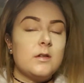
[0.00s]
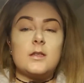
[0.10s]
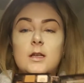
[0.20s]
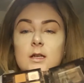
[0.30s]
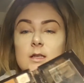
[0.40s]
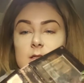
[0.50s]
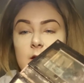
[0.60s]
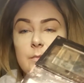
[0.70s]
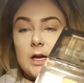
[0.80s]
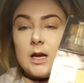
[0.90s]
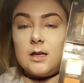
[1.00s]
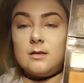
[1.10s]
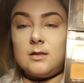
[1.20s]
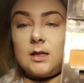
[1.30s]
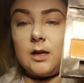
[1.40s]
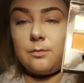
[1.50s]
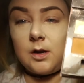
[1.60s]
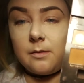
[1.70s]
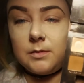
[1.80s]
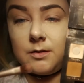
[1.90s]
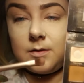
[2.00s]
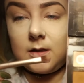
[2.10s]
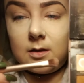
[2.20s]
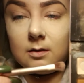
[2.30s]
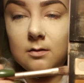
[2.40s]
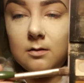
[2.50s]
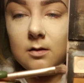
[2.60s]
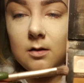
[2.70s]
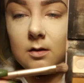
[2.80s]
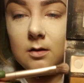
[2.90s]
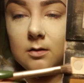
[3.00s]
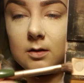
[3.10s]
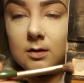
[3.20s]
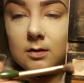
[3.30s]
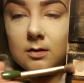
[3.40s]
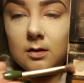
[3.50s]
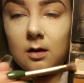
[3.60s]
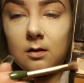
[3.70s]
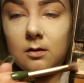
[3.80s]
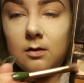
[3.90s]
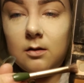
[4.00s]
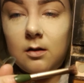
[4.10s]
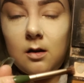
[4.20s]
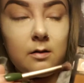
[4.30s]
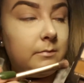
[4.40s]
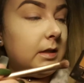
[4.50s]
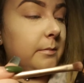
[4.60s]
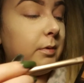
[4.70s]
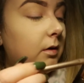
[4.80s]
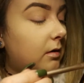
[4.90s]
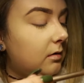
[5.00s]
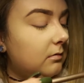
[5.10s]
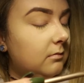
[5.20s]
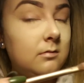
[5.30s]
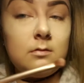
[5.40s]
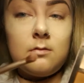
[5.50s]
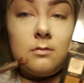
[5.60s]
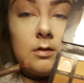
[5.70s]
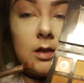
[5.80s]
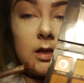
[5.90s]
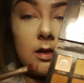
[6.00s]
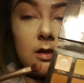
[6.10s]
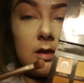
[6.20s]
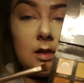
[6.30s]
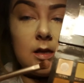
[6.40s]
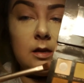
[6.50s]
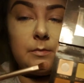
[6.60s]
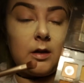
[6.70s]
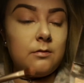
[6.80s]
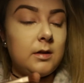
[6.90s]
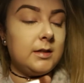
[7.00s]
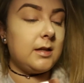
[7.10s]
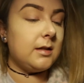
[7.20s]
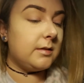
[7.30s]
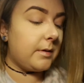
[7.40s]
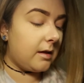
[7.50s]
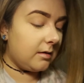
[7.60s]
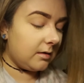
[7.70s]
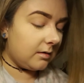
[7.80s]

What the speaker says: gonna set my eyes that I primed using this color Tempera in the Modern Renaissance palette.